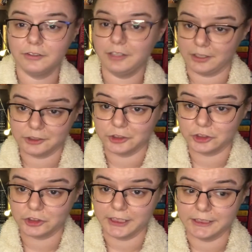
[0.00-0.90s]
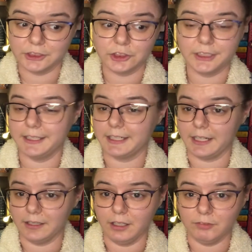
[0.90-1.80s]
Doctor Strange, and then
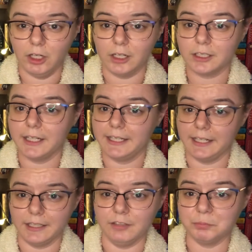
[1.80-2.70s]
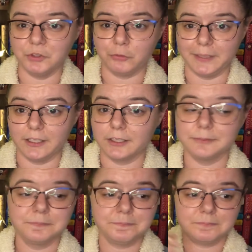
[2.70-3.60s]
I love Hawkeye and I love Bruce Banner.